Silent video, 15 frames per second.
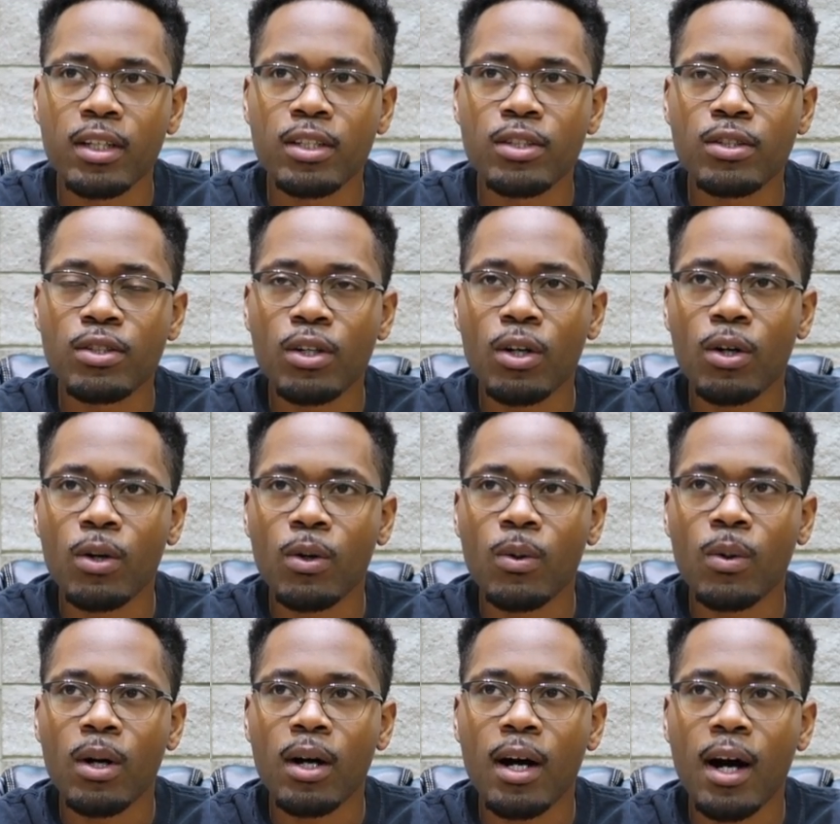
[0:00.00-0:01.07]

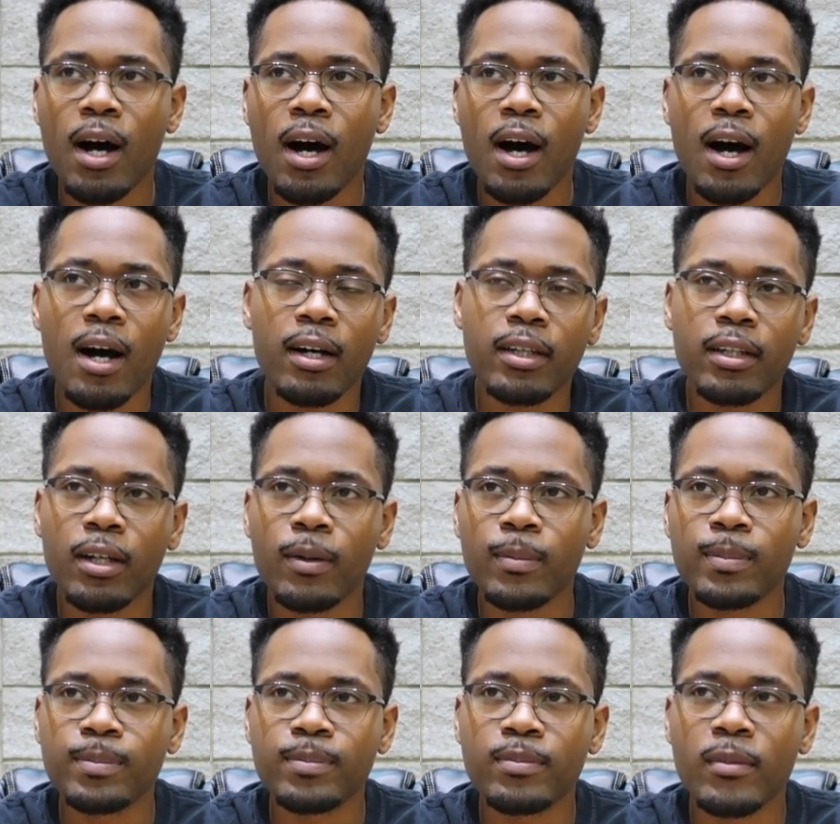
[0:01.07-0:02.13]
So,
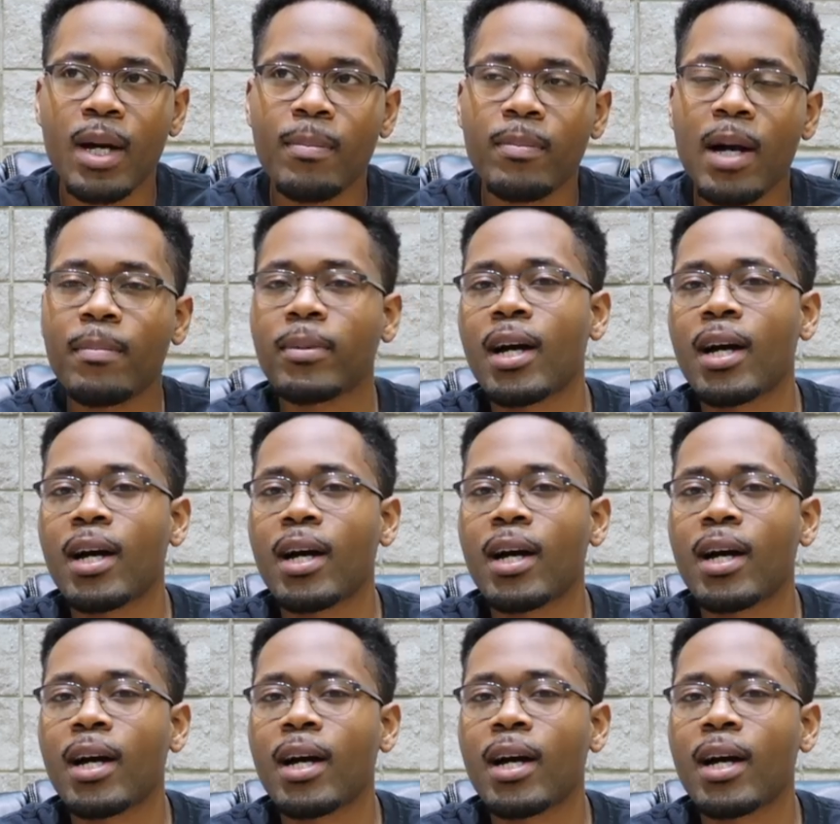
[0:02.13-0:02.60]
I'm